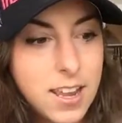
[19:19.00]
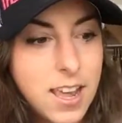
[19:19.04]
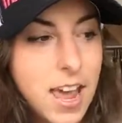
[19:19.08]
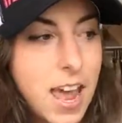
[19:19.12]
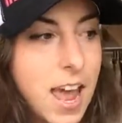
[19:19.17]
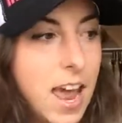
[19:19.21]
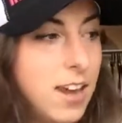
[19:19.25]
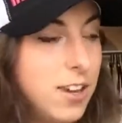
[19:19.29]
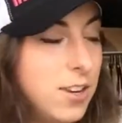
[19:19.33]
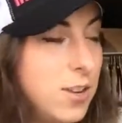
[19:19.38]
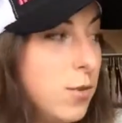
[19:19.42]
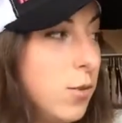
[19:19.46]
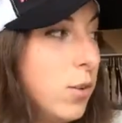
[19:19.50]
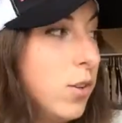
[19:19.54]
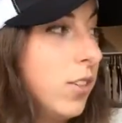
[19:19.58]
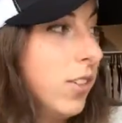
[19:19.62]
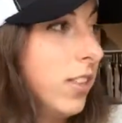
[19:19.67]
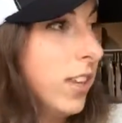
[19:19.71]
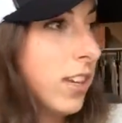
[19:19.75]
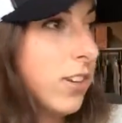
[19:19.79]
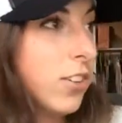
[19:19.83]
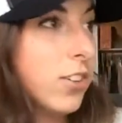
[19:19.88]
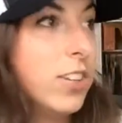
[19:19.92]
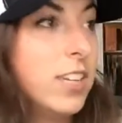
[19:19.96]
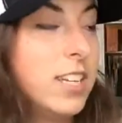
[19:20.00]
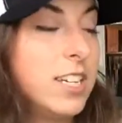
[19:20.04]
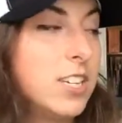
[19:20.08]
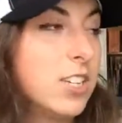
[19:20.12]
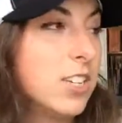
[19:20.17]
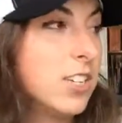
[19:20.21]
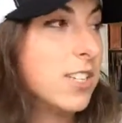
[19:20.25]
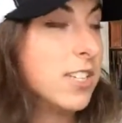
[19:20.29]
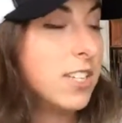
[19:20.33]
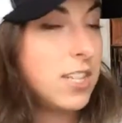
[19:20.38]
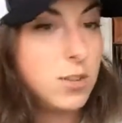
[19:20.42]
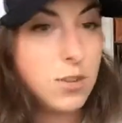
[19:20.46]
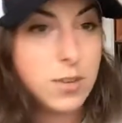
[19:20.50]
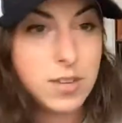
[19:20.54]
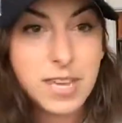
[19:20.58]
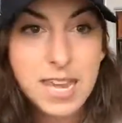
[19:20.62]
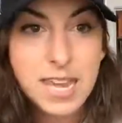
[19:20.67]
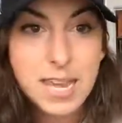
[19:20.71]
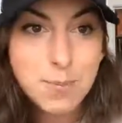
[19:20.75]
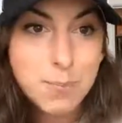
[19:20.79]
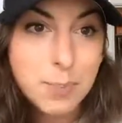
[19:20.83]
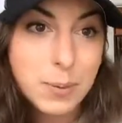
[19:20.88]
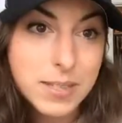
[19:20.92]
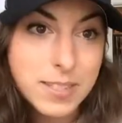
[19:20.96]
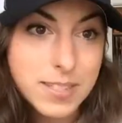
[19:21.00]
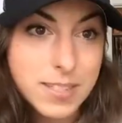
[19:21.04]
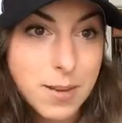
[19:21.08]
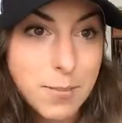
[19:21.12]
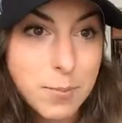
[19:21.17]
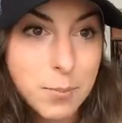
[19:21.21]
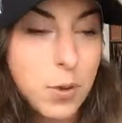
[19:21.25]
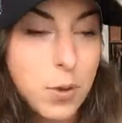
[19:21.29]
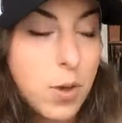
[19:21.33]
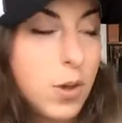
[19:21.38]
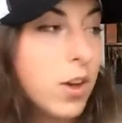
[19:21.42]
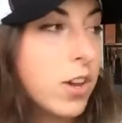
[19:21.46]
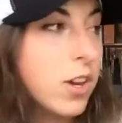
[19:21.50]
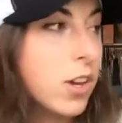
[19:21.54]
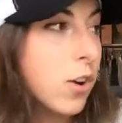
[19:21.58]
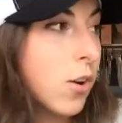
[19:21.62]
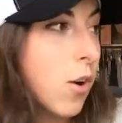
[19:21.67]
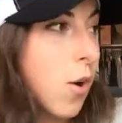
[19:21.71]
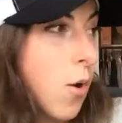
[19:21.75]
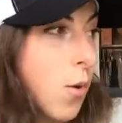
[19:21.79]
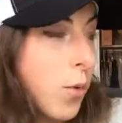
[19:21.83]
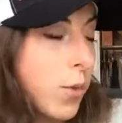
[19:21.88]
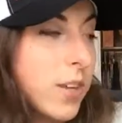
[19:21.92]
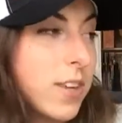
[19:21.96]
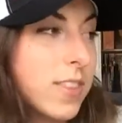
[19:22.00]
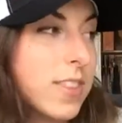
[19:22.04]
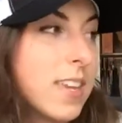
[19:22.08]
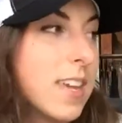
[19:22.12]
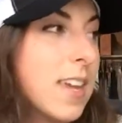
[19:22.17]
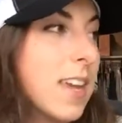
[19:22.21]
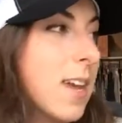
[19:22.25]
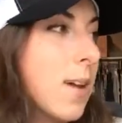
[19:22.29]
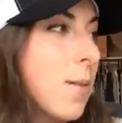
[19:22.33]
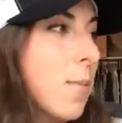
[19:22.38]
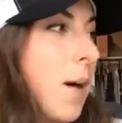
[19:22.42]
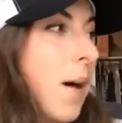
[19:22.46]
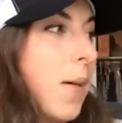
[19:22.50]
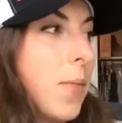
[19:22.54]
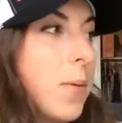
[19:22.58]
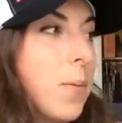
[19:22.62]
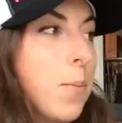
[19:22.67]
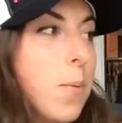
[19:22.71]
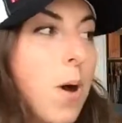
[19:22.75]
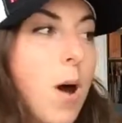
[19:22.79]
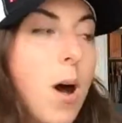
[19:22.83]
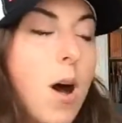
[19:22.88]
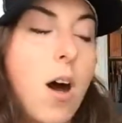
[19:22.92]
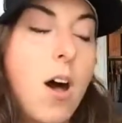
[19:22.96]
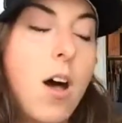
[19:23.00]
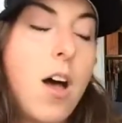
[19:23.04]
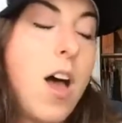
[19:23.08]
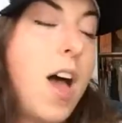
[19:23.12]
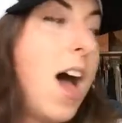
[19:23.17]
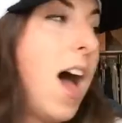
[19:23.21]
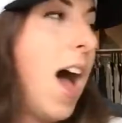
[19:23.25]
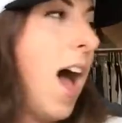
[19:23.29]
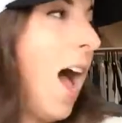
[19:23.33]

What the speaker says: And you literally you keep it simple. You're only thinking about the ball.